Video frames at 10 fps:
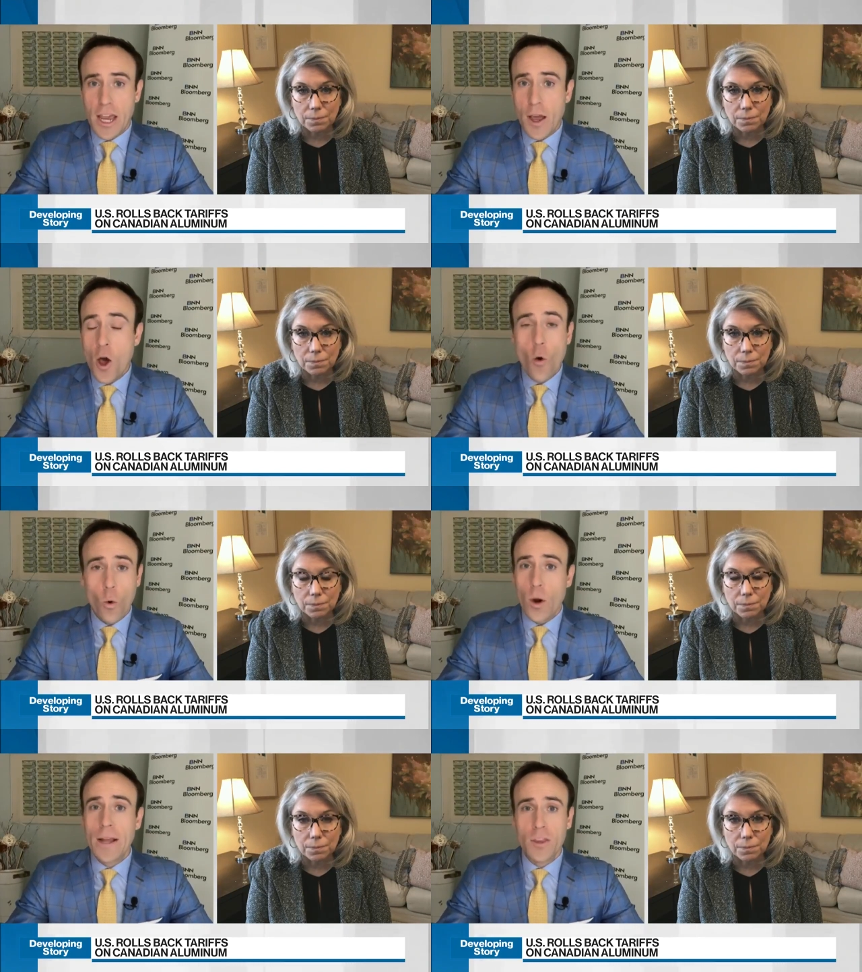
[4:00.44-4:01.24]
Speaker 1: saying
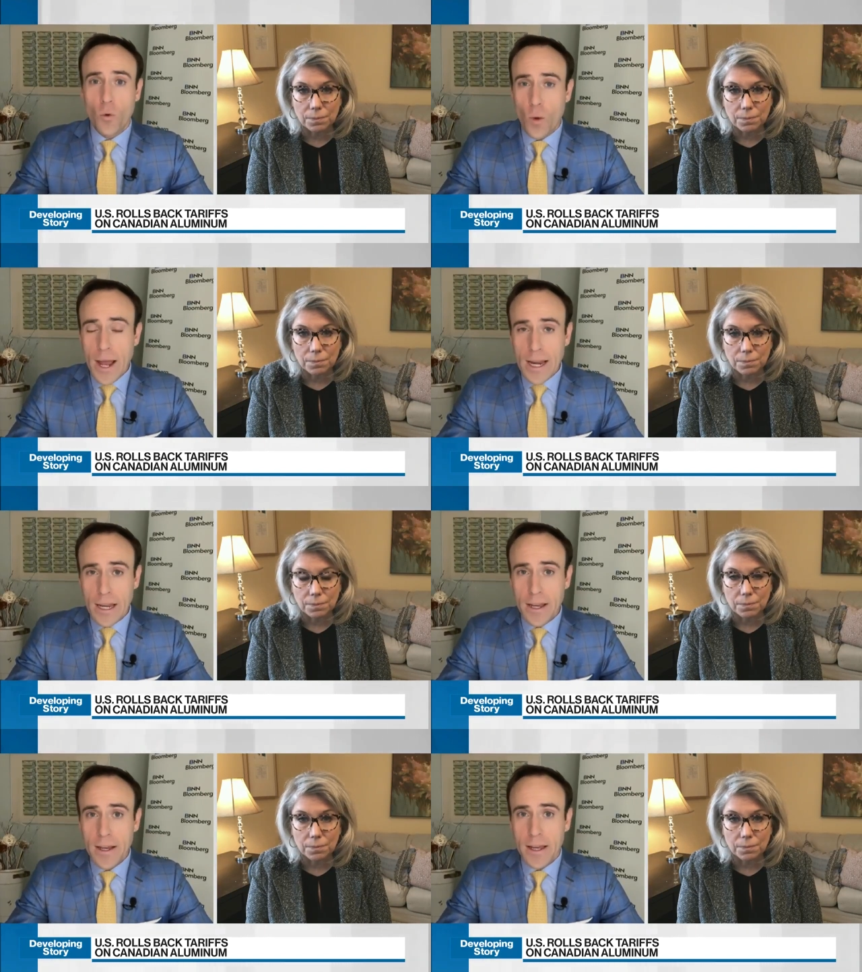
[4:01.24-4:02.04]
we're at the
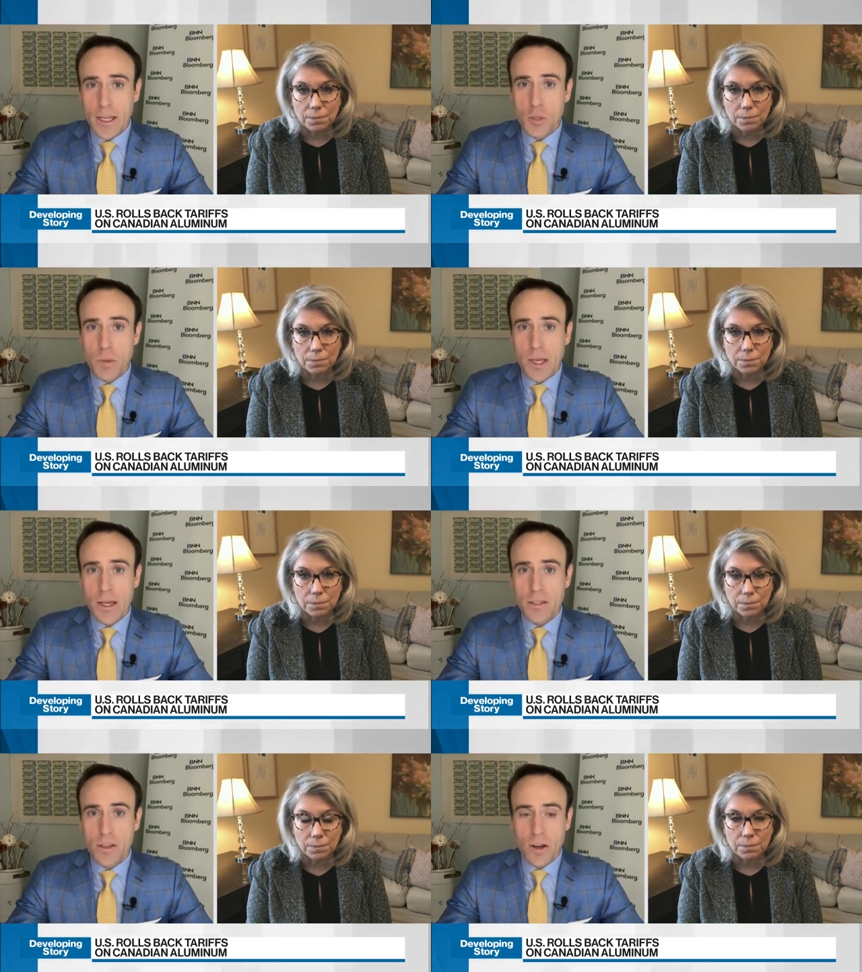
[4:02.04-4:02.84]
ready is
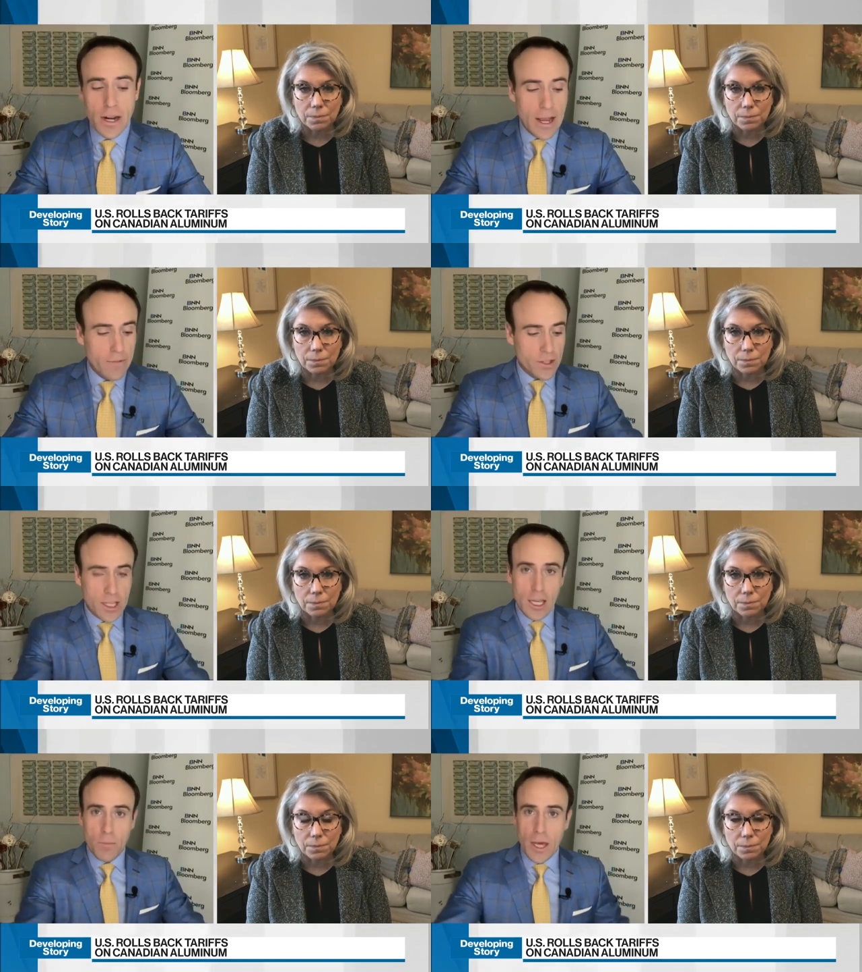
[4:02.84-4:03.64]
because they're going to have to
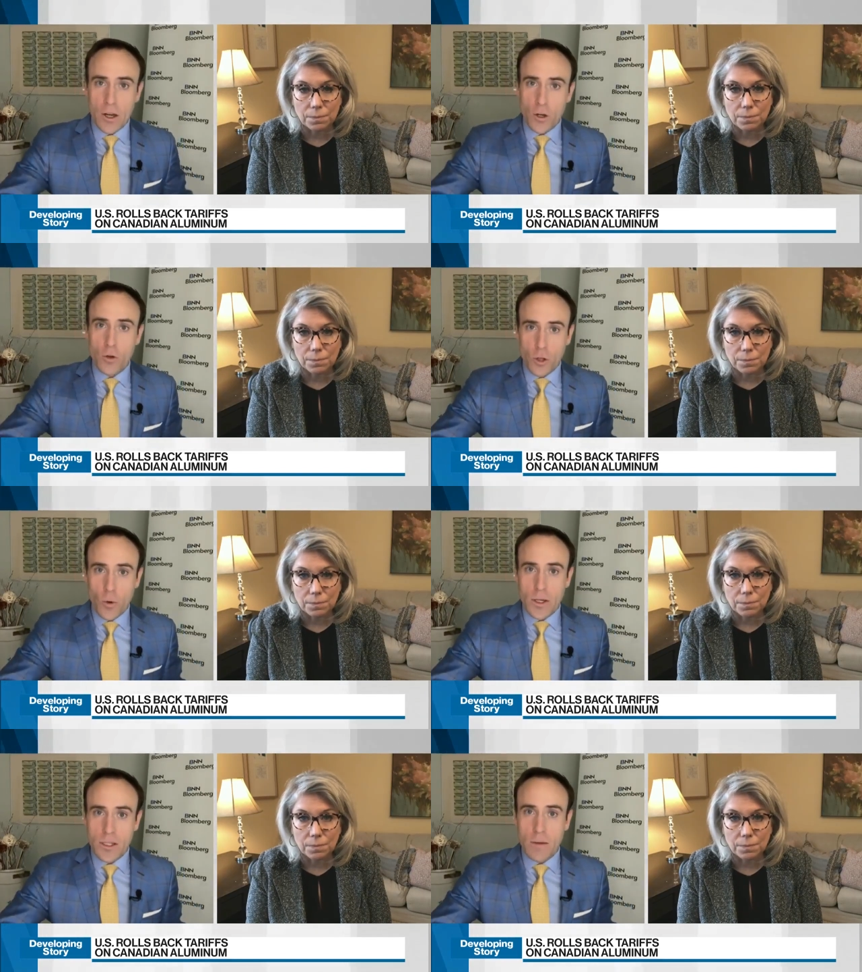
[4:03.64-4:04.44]
keep that
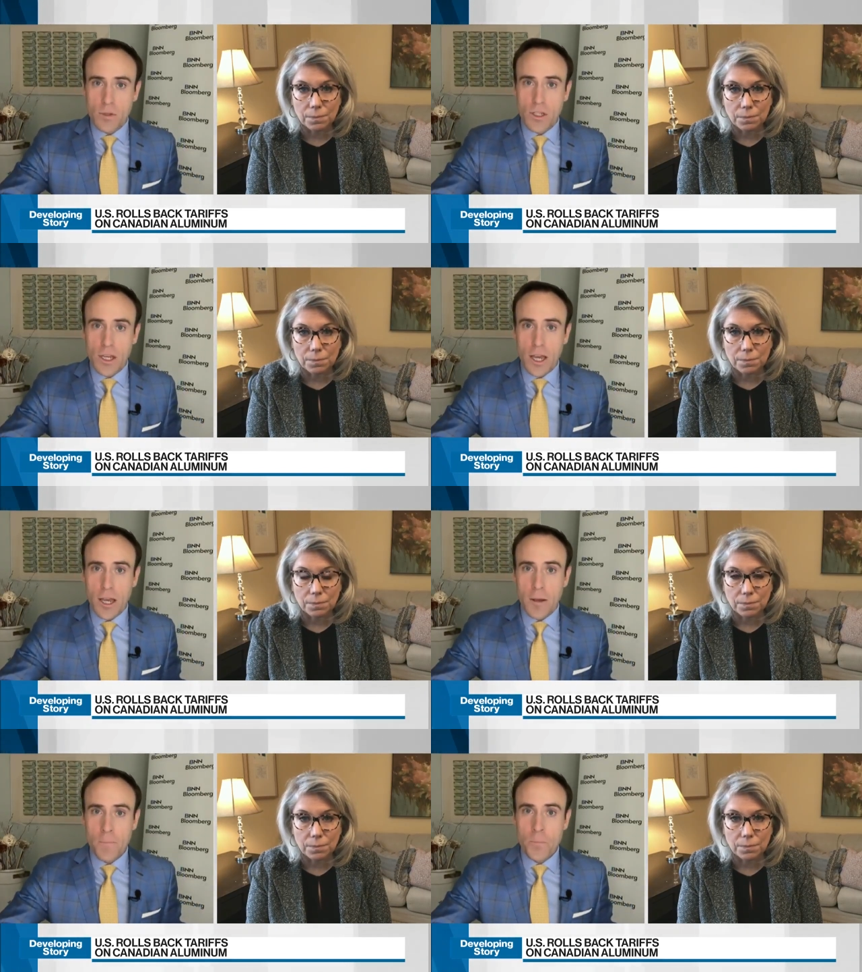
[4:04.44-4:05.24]
new
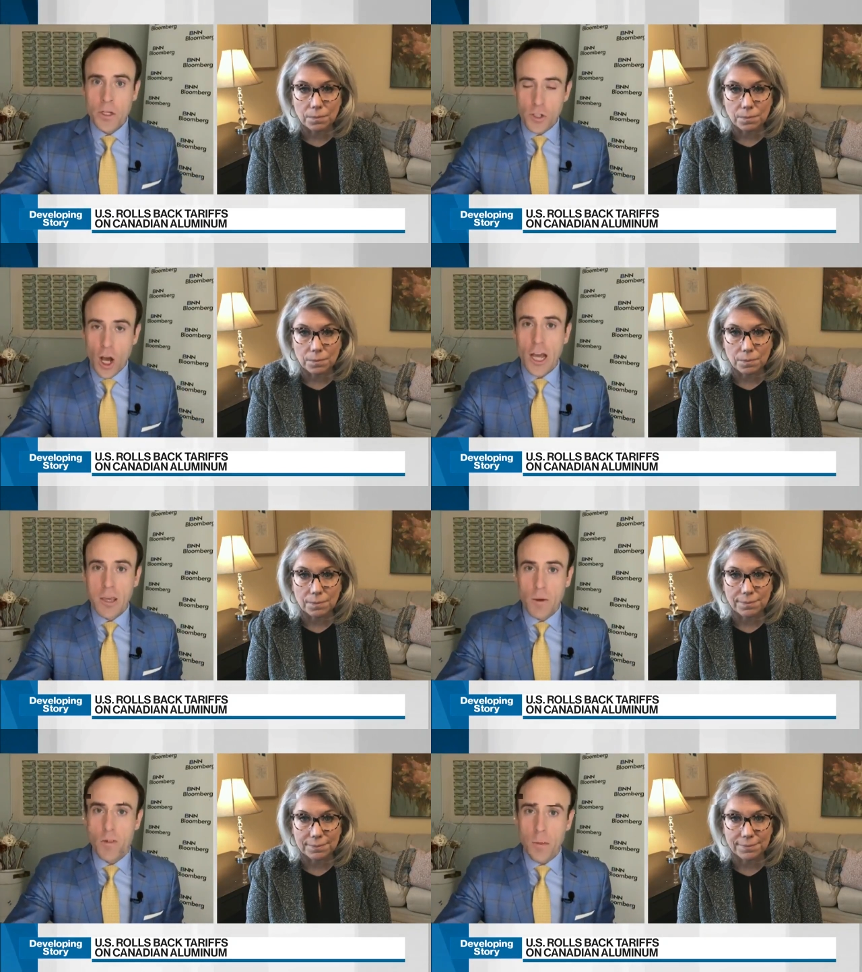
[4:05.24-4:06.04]
USMCA
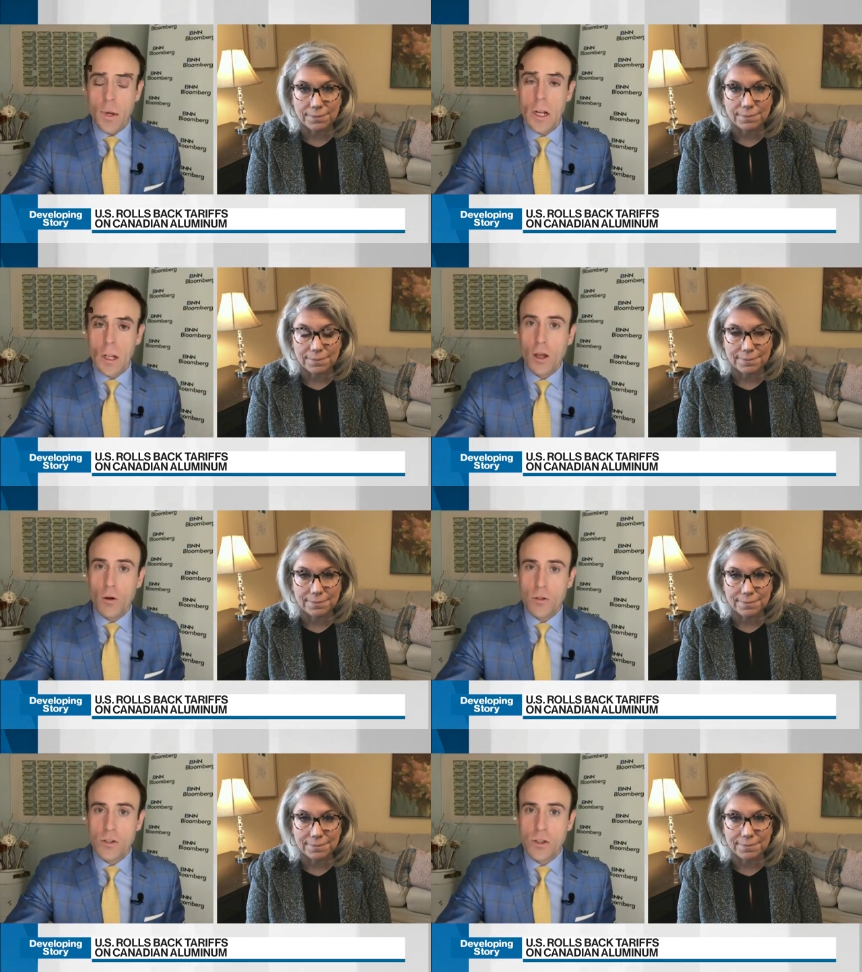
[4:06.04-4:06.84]
document pretty
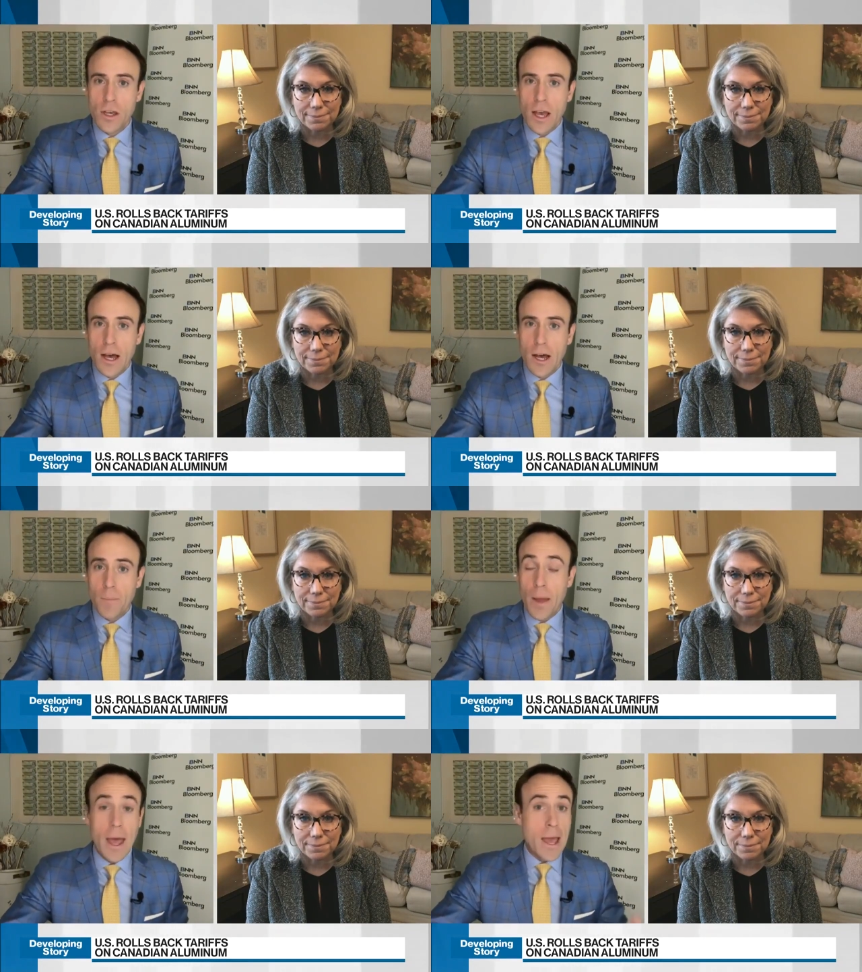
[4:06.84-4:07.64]
close
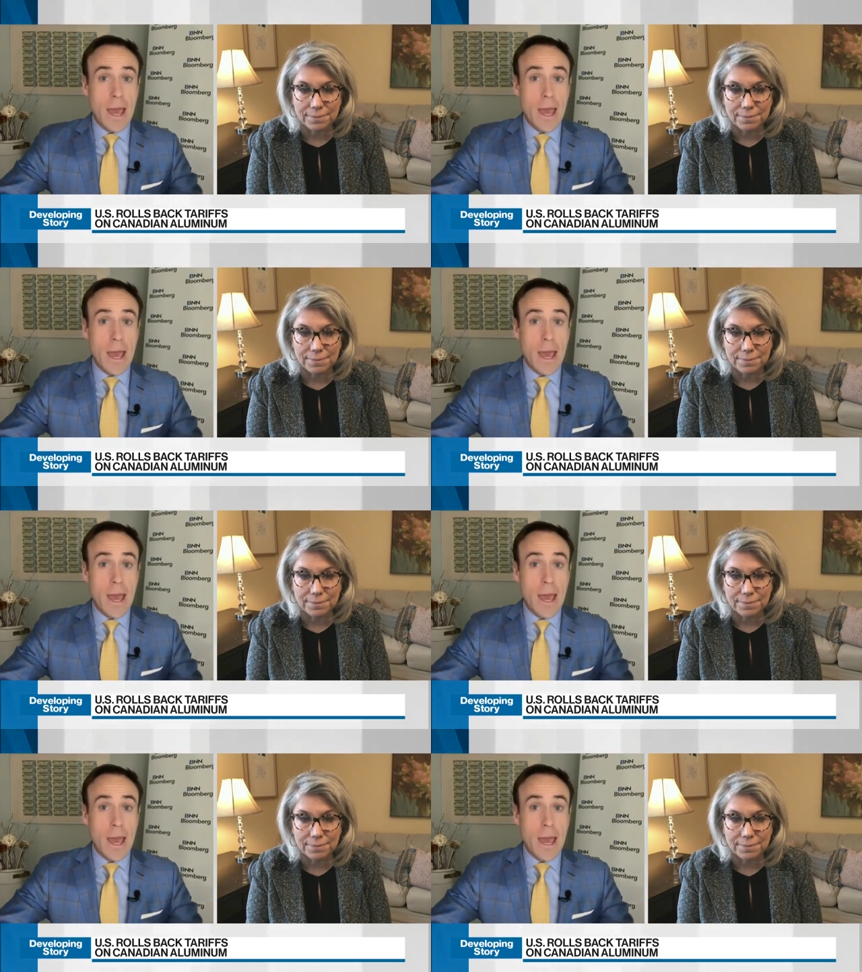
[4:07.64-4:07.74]
um,